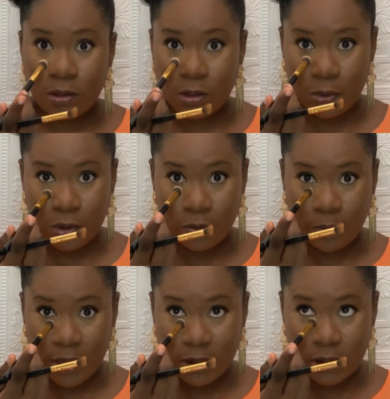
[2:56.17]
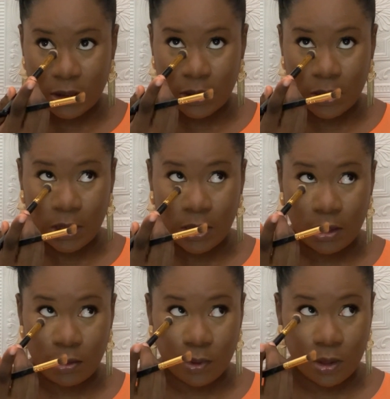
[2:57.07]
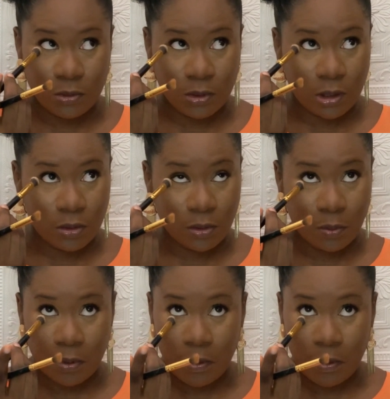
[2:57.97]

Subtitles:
I'm going to pack it in again while looking up.